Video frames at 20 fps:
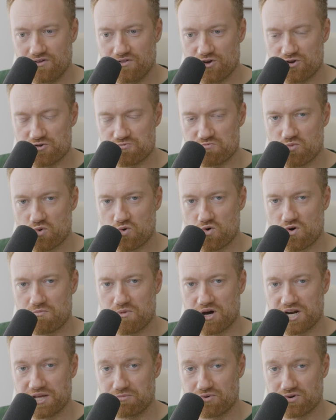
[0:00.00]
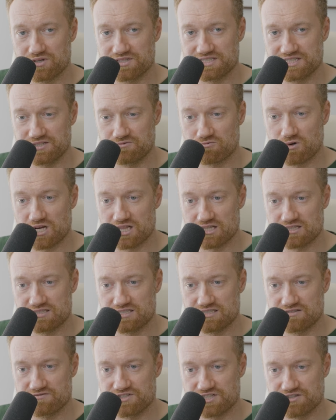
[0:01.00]
There's more money printing
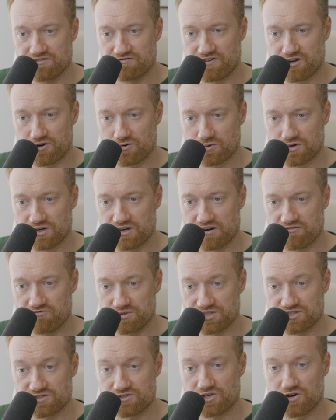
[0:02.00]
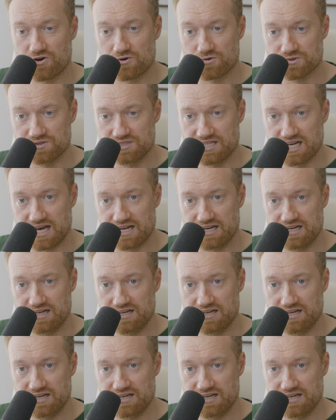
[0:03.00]
relative to the federal government's total debt